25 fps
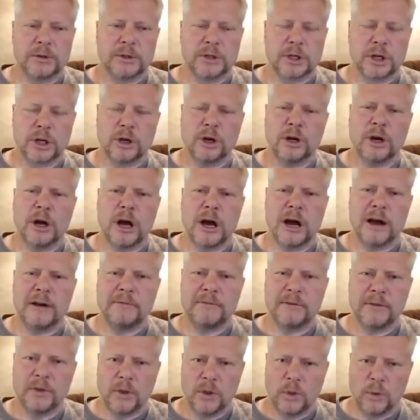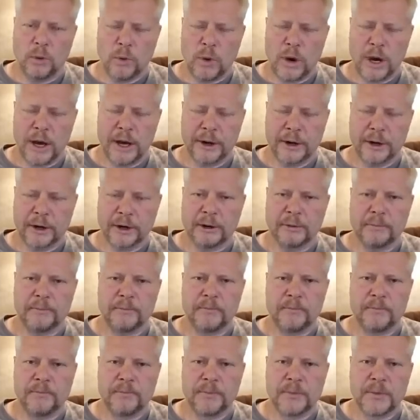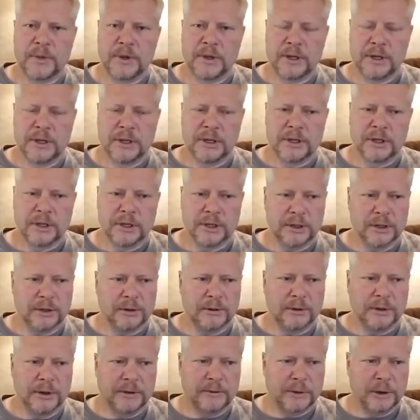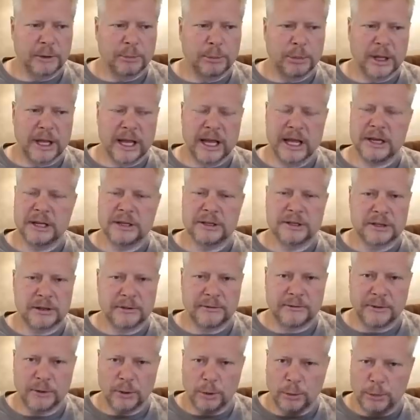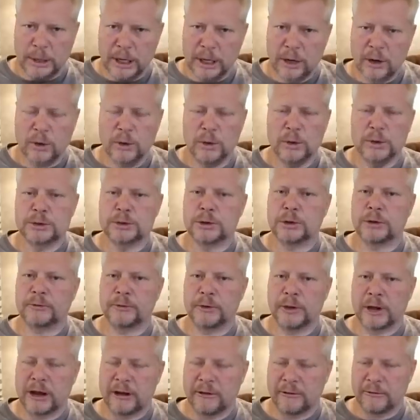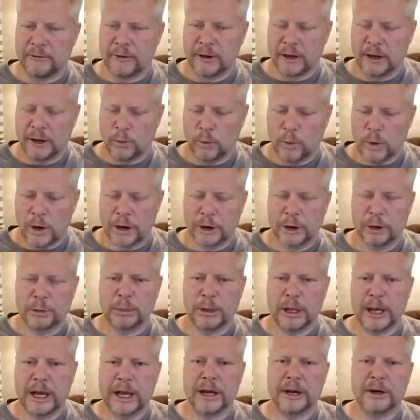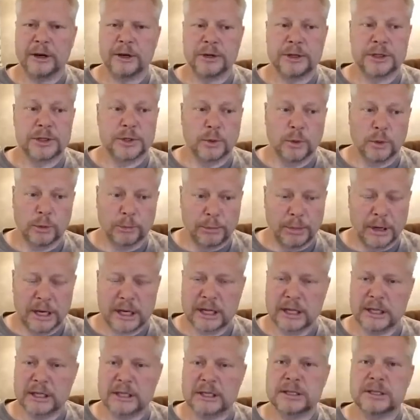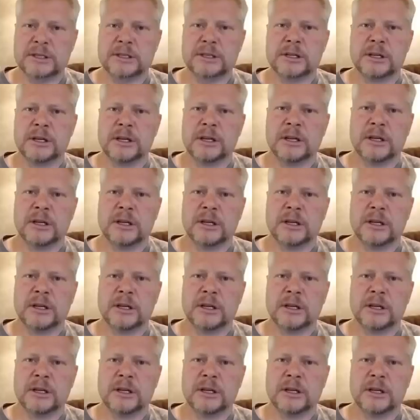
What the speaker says: Turn off the water. If your plan is to fill barrels, or if you have water bladders or buckets,